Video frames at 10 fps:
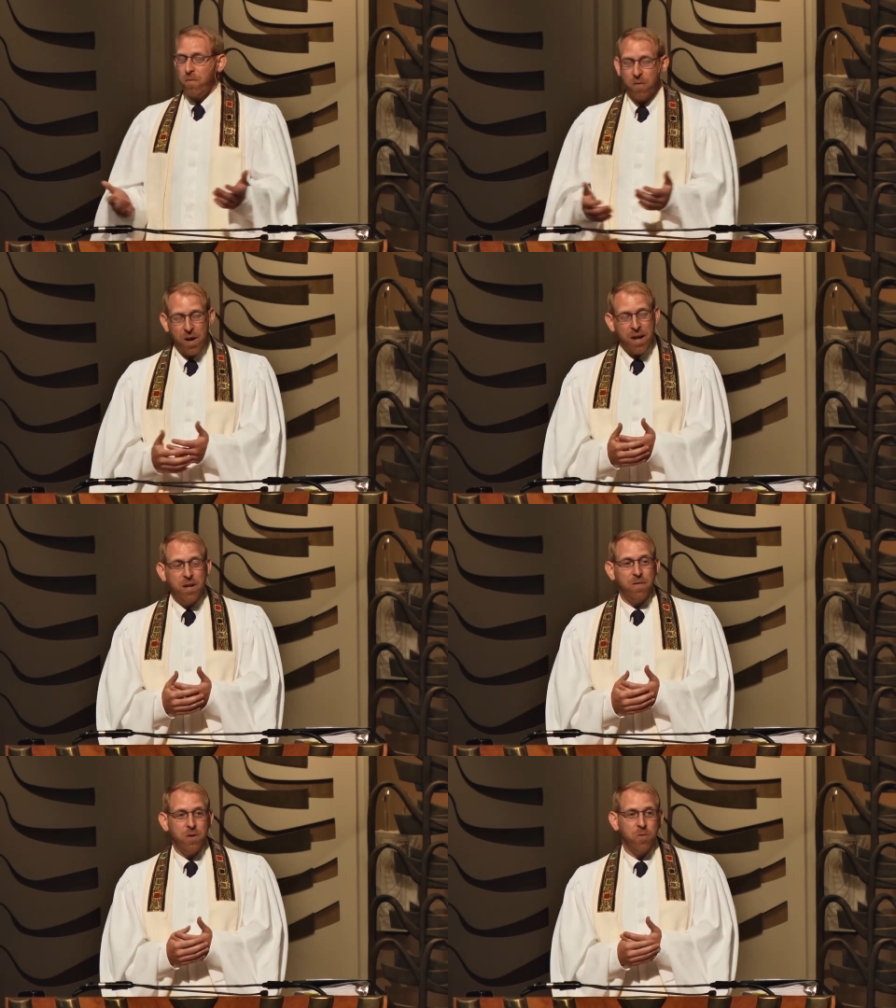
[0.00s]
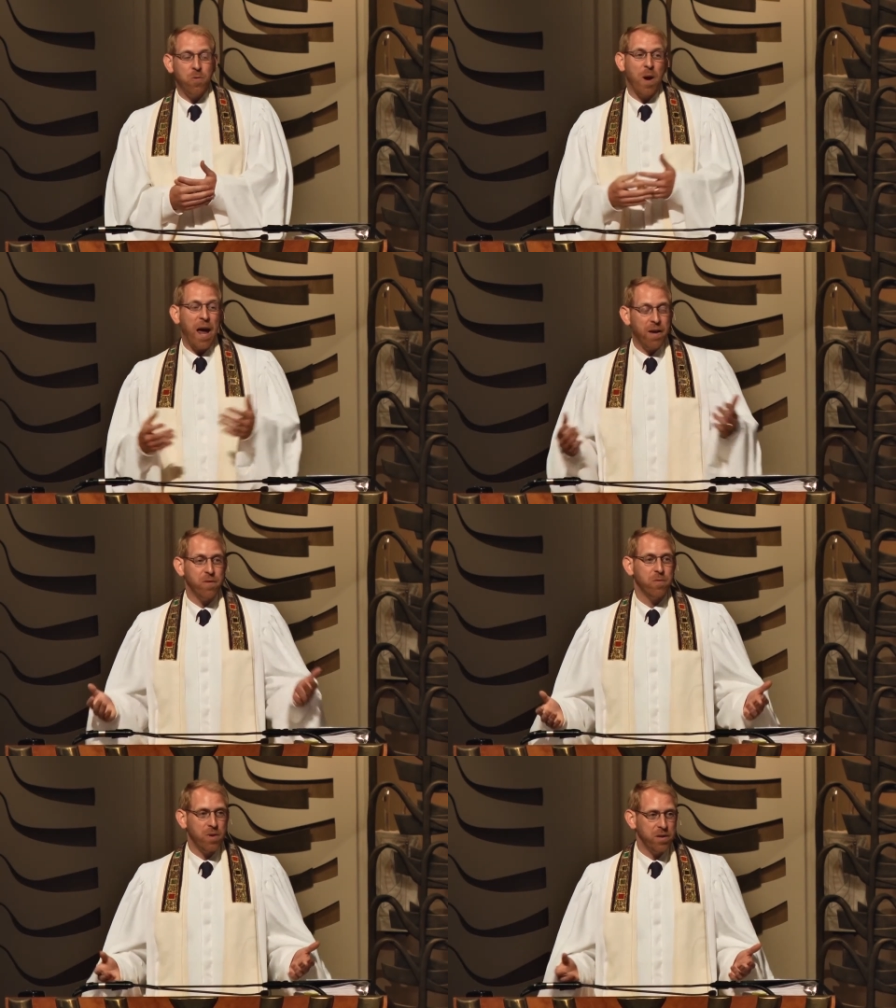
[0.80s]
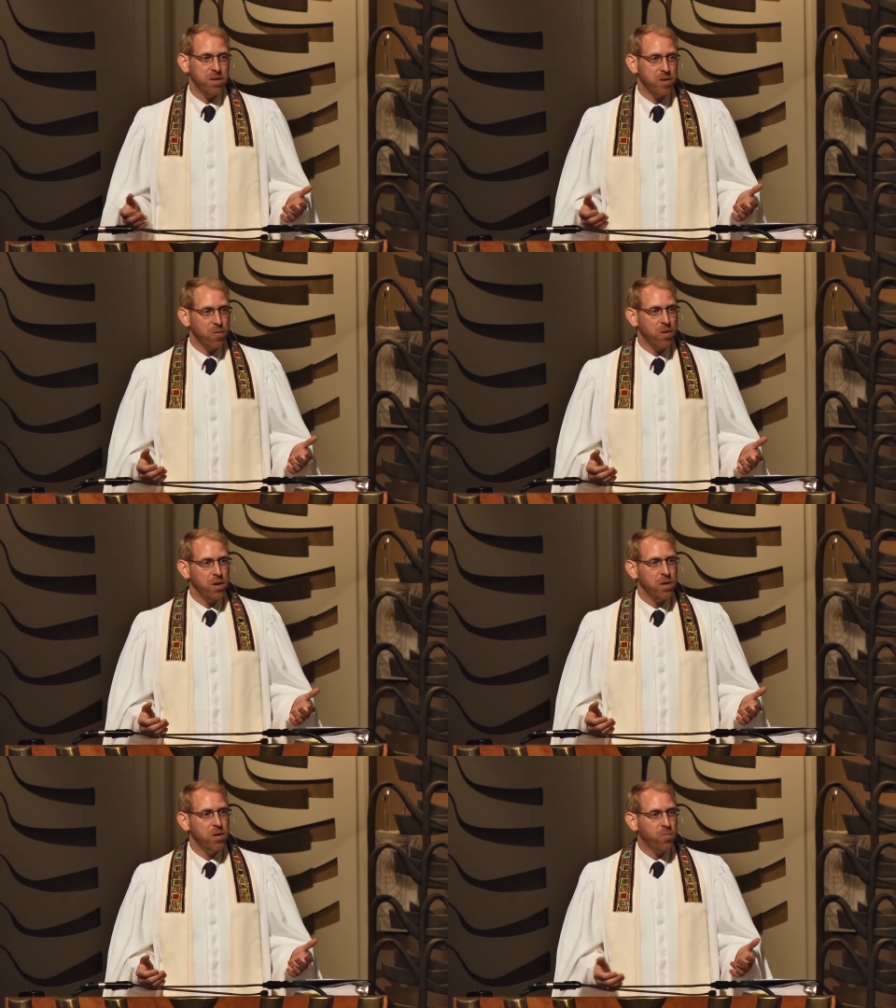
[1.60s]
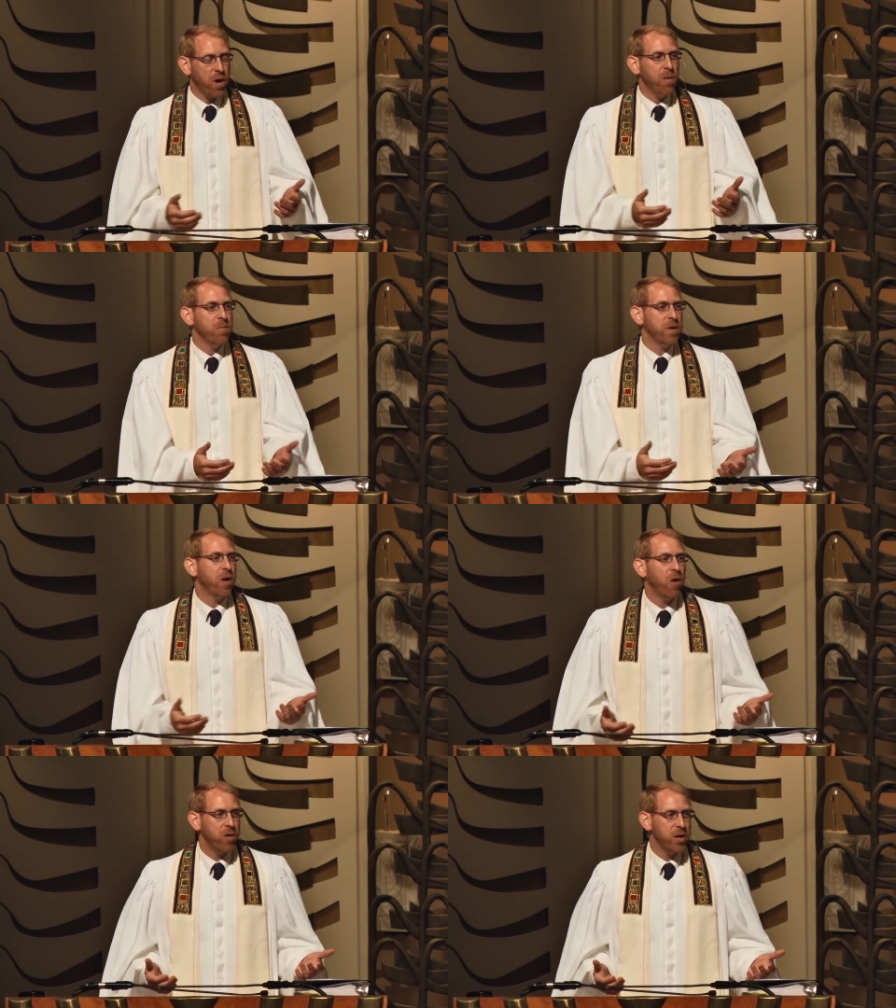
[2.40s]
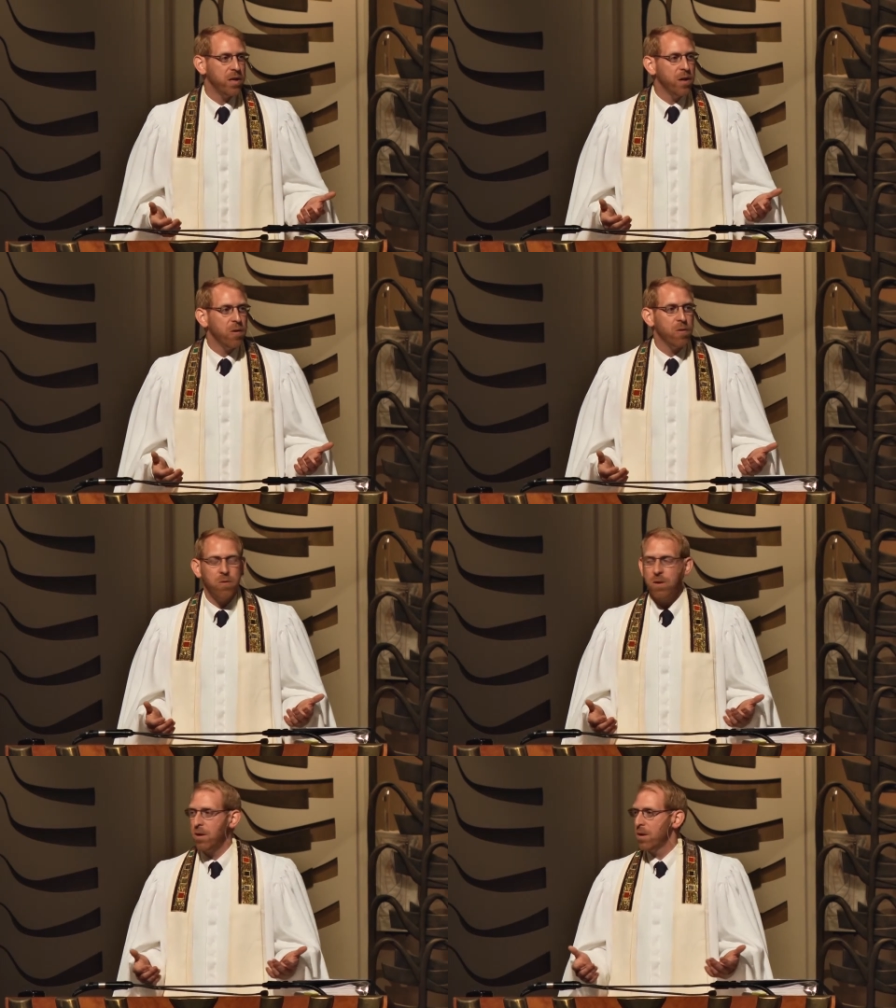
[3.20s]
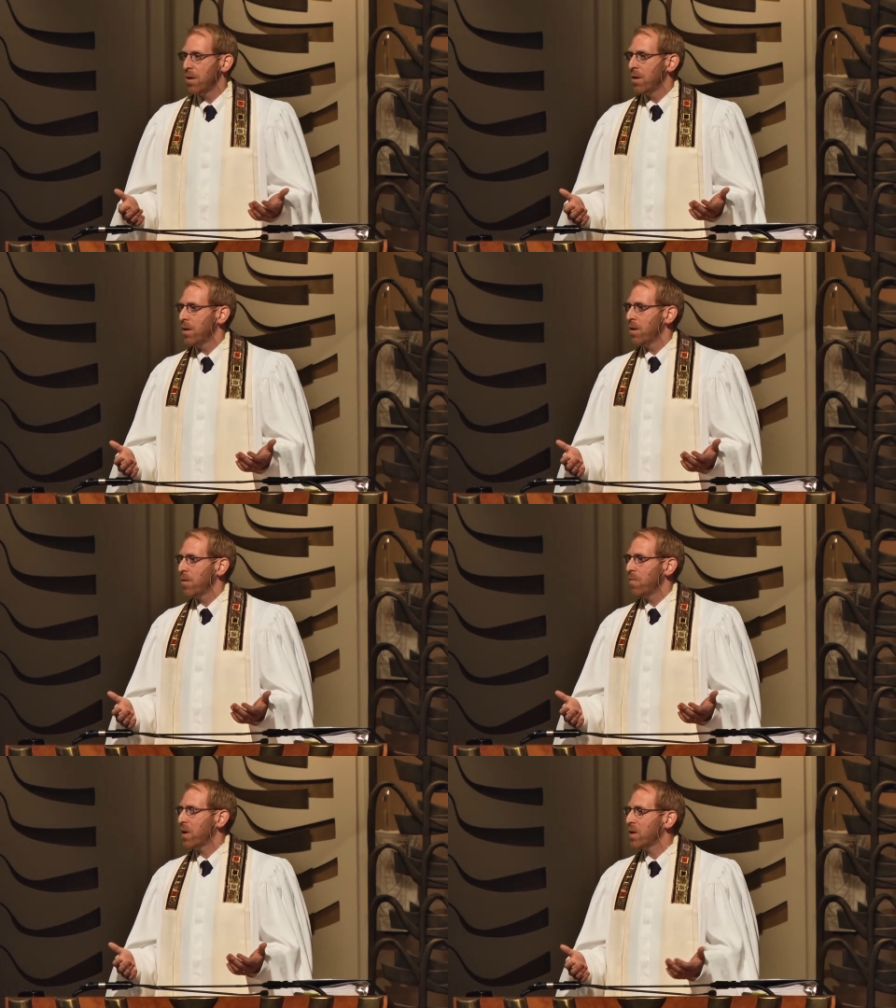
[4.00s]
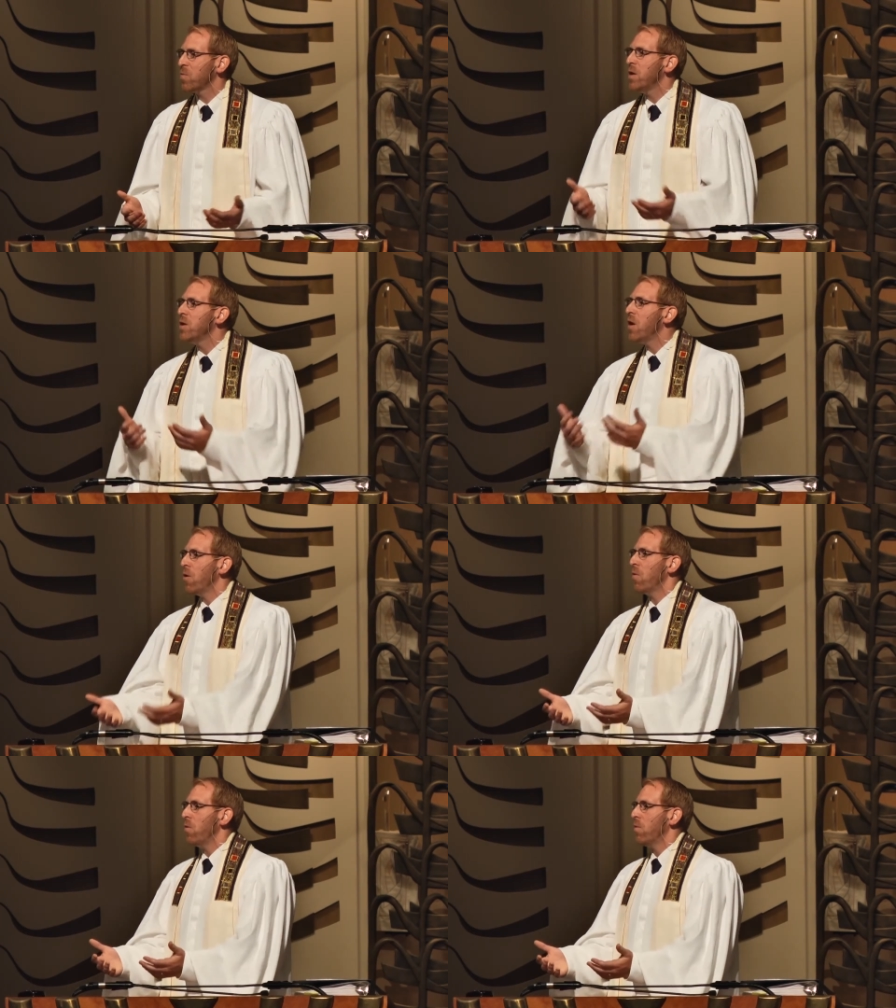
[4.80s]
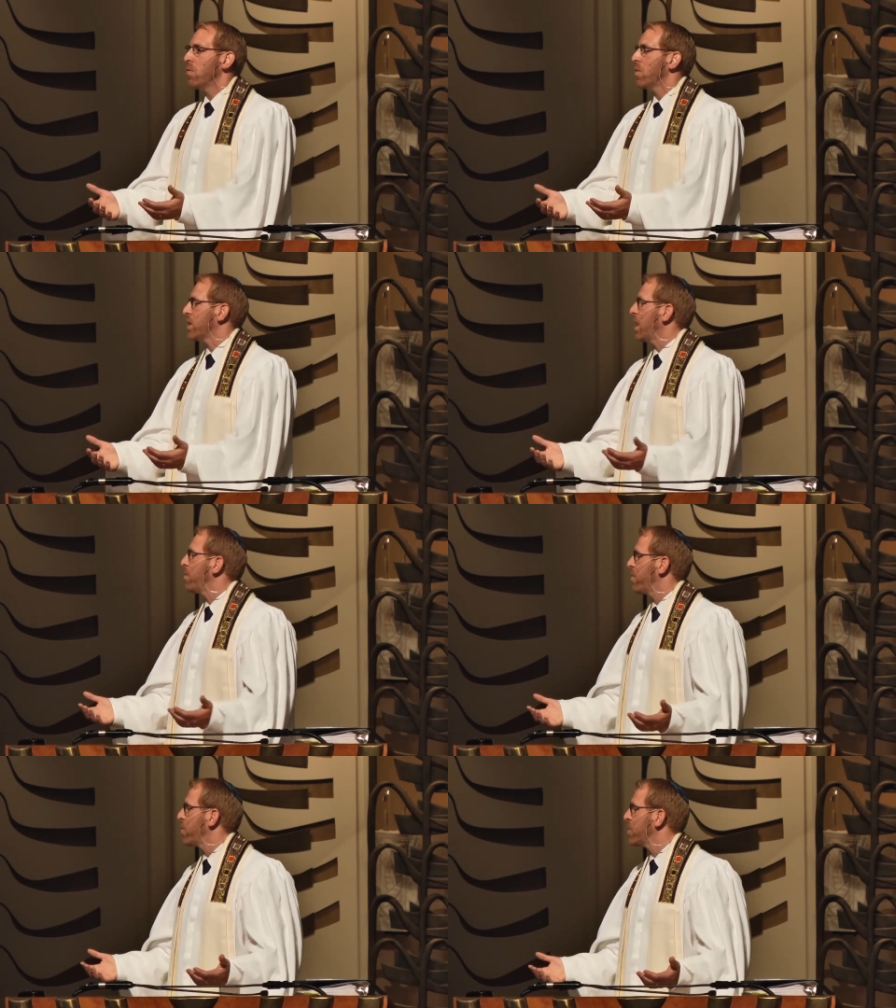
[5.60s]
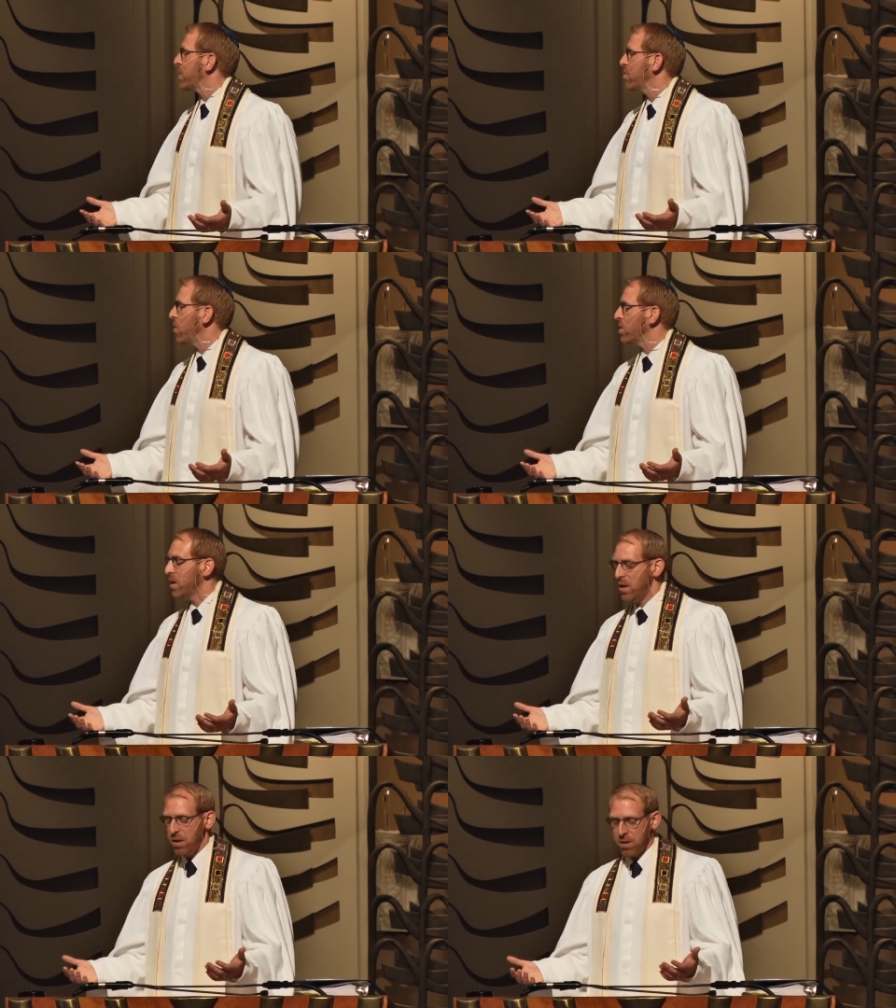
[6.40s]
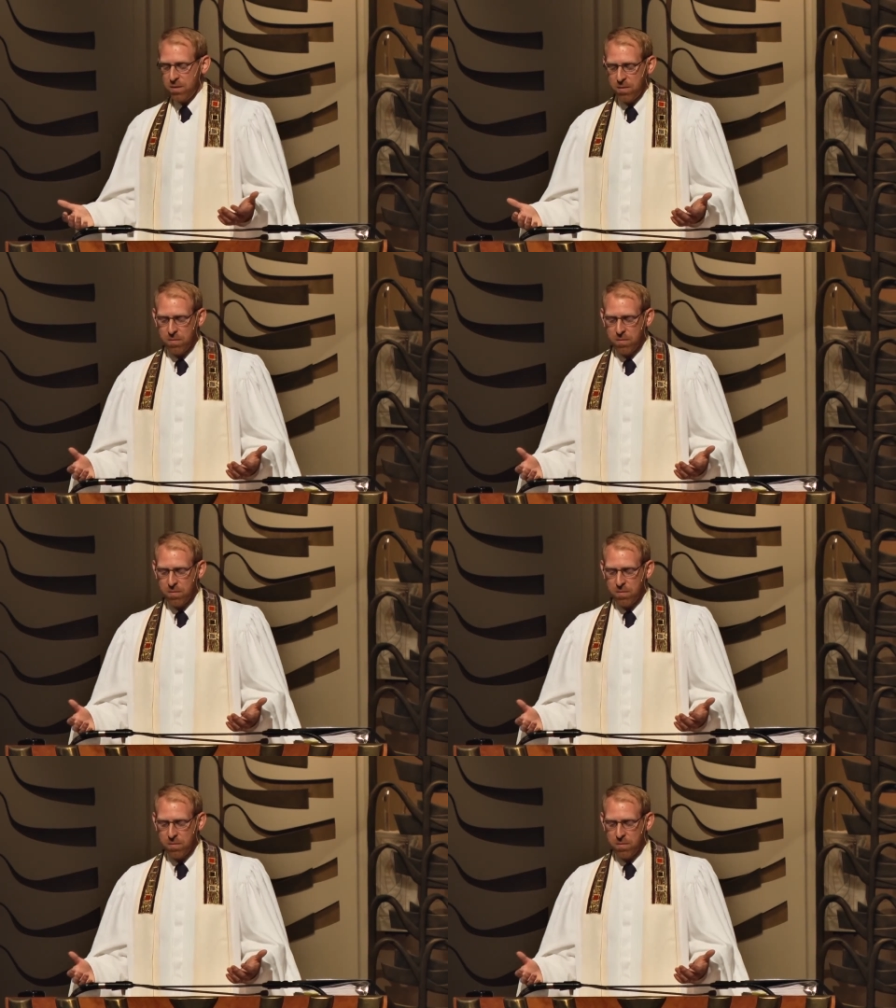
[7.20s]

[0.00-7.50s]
For any of you who haven't read the story, you probably already know because we know what type of person Moses is.